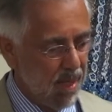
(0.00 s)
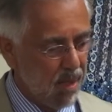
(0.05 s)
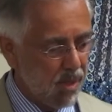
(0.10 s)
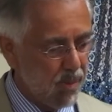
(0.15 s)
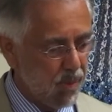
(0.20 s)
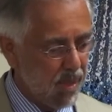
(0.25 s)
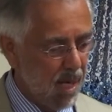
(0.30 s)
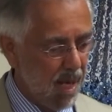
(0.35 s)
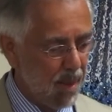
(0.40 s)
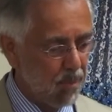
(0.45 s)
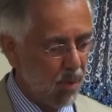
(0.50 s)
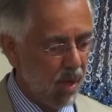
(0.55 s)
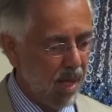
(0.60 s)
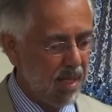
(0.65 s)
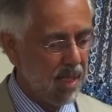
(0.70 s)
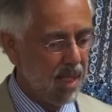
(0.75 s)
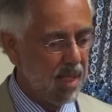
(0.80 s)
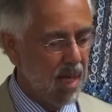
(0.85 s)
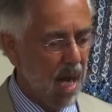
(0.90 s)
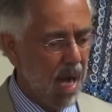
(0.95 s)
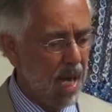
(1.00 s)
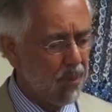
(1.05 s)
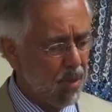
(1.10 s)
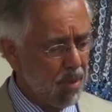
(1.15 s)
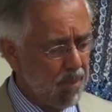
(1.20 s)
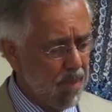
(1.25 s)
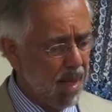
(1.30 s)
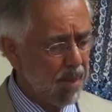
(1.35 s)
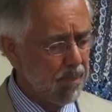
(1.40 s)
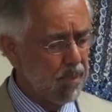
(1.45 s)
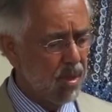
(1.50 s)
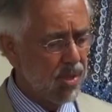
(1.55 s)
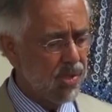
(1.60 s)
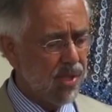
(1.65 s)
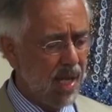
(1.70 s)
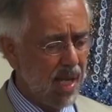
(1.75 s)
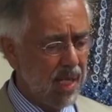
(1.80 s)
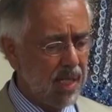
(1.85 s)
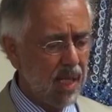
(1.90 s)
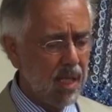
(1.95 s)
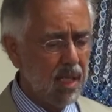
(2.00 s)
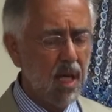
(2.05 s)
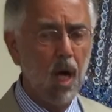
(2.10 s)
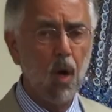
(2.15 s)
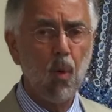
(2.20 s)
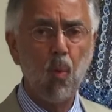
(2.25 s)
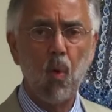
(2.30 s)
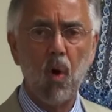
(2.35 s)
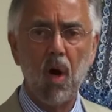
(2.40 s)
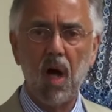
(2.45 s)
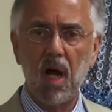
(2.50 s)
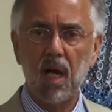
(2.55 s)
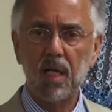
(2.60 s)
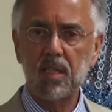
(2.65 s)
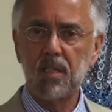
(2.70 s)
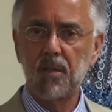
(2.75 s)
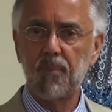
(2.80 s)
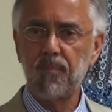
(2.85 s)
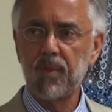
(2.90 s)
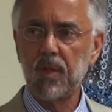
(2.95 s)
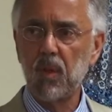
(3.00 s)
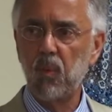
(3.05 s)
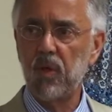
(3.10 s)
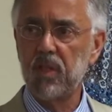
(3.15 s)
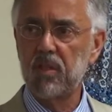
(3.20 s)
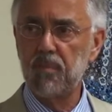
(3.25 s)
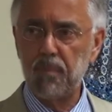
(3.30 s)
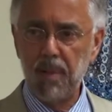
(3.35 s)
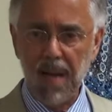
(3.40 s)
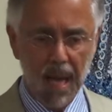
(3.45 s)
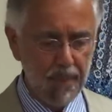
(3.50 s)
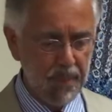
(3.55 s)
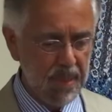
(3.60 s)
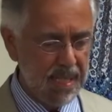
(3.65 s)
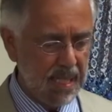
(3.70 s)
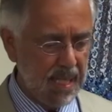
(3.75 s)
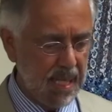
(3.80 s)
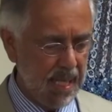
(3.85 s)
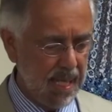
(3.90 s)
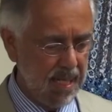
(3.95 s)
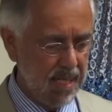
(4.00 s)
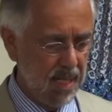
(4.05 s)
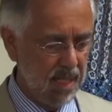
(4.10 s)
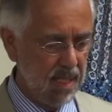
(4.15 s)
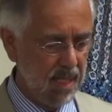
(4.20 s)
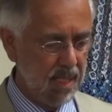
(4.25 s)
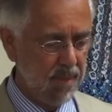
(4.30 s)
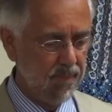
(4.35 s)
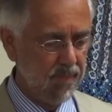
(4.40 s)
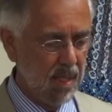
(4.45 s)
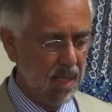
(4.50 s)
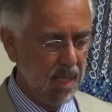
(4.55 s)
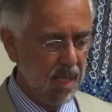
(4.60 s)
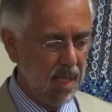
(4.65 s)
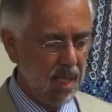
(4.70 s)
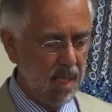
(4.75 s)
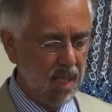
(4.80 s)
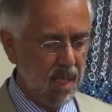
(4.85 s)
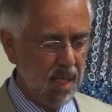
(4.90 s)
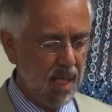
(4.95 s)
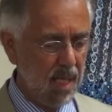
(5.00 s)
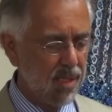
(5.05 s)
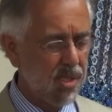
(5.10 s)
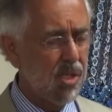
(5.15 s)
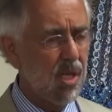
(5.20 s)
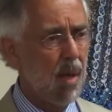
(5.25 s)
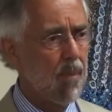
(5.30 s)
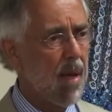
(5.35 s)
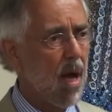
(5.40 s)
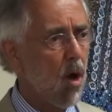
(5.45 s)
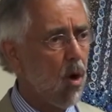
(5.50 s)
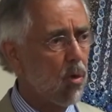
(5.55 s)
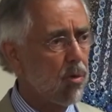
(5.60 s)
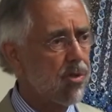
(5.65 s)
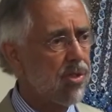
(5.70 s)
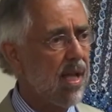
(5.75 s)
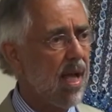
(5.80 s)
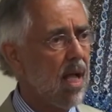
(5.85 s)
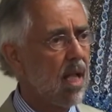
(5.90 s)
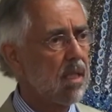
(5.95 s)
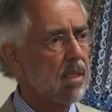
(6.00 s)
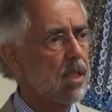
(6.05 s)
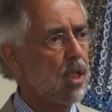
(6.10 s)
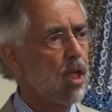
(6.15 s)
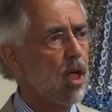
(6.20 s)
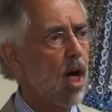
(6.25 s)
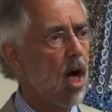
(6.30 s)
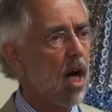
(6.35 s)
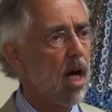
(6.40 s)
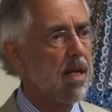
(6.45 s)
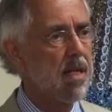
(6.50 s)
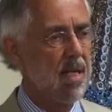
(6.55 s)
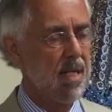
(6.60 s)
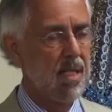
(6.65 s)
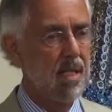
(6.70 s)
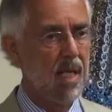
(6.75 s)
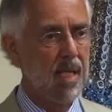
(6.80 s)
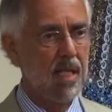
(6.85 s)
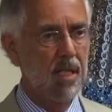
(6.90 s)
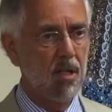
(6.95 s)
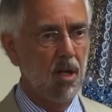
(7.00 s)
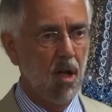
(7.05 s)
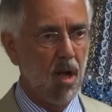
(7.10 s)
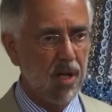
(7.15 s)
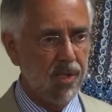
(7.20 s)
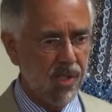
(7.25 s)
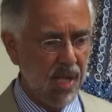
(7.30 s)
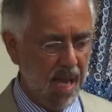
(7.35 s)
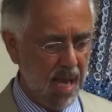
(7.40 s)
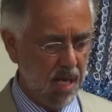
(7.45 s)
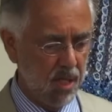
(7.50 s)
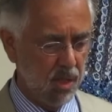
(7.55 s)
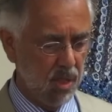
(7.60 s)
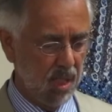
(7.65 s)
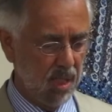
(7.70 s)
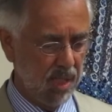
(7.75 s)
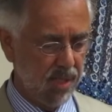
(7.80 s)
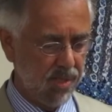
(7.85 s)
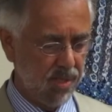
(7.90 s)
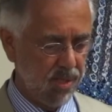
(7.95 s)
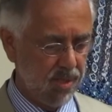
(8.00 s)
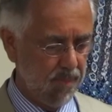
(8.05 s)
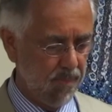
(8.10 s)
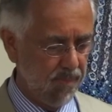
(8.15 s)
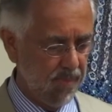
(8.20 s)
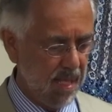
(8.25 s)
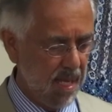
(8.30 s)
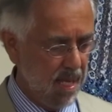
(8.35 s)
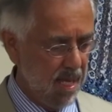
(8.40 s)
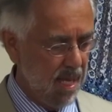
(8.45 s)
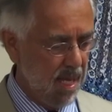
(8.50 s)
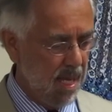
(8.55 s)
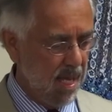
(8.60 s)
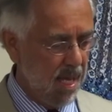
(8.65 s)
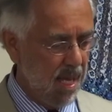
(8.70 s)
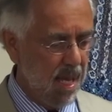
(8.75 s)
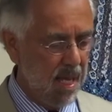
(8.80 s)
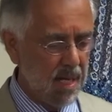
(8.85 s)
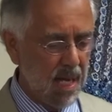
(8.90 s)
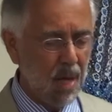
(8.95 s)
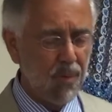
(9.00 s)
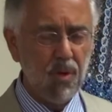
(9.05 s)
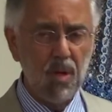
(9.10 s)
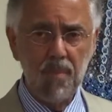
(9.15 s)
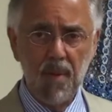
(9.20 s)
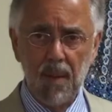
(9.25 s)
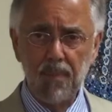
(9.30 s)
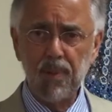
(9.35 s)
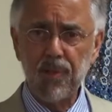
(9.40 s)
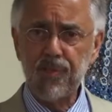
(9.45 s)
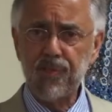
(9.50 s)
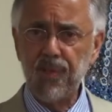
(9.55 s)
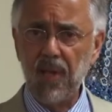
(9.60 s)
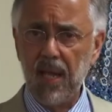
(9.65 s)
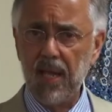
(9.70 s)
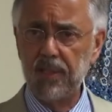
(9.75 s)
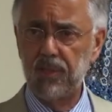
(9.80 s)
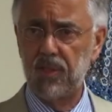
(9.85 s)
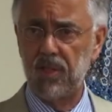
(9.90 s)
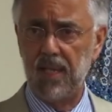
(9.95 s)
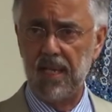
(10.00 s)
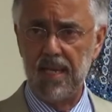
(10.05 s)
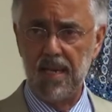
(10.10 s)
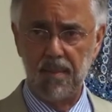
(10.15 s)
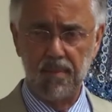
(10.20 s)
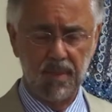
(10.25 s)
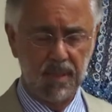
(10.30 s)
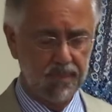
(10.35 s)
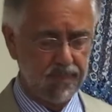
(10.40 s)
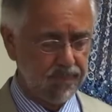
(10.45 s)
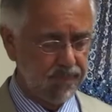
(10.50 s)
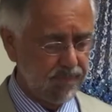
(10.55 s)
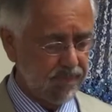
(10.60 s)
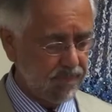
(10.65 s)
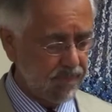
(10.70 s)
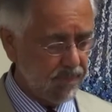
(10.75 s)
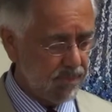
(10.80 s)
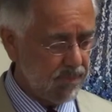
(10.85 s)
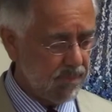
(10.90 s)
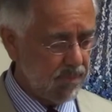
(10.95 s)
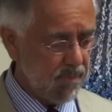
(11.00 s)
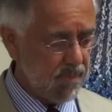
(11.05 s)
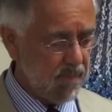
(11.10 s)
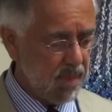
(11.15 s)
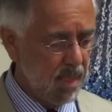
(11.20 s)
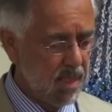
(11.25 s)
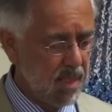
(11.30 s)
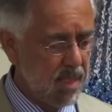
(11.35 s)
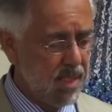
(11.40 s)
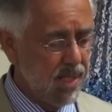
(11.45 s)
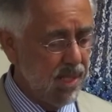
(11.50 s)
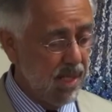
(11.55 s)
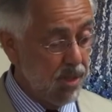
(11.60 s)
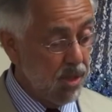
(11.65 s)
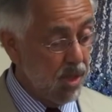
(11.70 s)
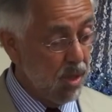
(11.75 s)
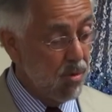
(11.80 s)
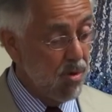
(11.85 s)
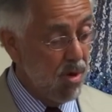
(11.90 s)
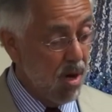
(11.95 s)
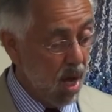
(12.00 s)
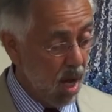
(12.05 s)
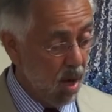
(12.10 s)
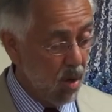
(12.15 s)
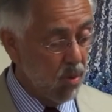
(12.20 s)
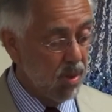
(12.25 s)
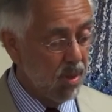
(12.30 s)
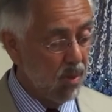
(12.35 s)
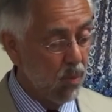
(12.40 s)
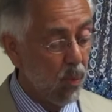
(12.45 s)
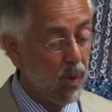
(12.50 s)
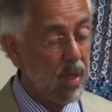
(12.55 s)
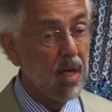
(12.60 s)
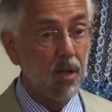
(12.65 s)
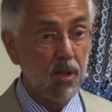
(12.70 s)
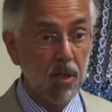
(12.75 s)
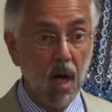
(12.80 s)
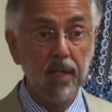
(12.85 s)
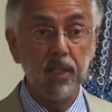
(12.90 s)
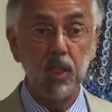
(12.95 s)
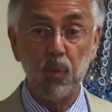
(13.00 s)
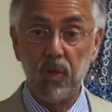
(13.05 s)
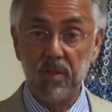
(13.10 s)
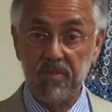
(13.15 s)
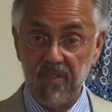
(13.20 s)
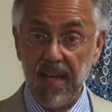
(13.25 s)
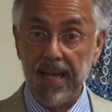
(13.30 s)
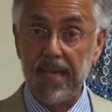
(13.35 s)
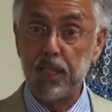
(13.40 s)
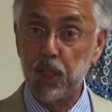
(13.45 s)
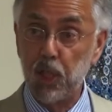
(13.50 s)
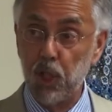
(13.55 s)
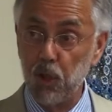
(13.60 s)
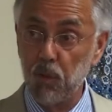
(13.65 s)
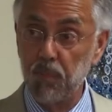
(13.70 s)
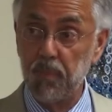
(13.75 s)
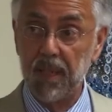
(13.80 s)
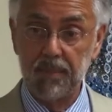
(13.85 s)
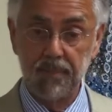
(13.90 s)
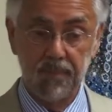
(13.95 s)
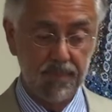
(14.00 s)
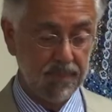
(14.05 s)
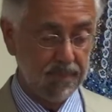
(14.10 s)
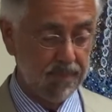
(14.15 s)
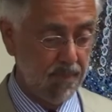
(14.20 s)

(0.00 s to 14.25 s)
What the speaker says: Here's Tom Braden. I remember taking a walk with Bobby Kennedy in some hotel garden in Los Angeles. And I remember saying to him, did you know we are going to invade Cuba?